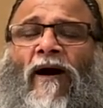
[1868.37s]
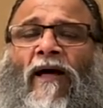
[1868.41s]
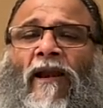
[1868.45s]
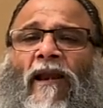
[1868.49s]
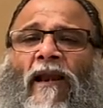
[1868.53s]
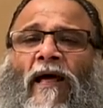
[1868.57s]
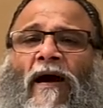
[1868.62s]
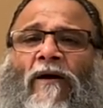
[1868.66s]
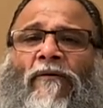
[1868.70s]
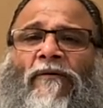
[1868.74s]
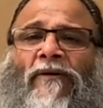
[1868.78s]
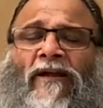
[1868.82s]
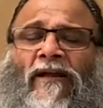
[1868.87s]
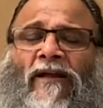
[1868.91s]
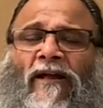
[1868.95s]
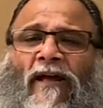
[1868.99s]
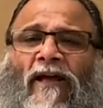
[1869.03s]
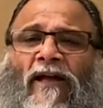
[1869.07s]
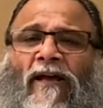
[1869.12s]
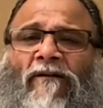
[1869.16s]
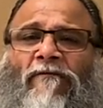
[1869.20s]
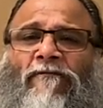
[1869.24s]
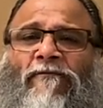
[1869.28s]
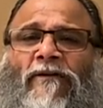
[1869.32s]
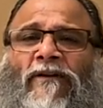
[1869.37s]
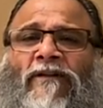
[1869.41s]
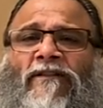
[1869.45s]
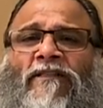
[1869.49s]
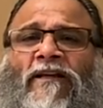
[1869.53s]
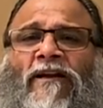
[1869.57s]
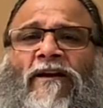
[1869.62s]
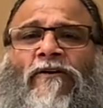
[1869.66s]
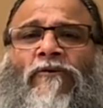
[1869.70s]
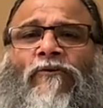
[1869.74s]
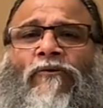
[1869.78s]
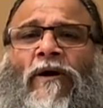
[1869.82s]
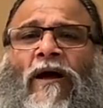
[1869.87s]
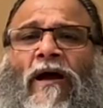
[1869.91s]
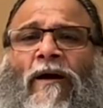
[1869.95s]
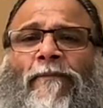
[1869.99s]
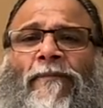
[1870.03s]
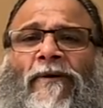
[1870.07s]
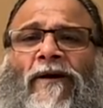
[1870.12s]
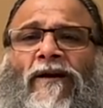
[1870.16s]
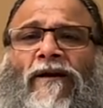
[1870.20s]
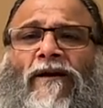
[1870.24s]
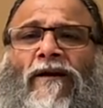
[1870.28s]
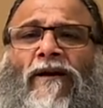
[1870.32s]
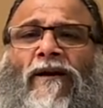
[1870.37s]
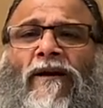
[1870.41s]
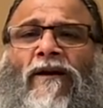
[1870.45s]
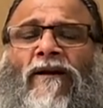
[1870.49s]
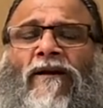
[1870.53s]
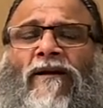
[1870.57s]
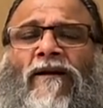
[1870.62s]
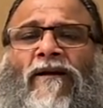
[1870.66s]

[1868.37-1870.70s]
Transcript: allowing everything to happen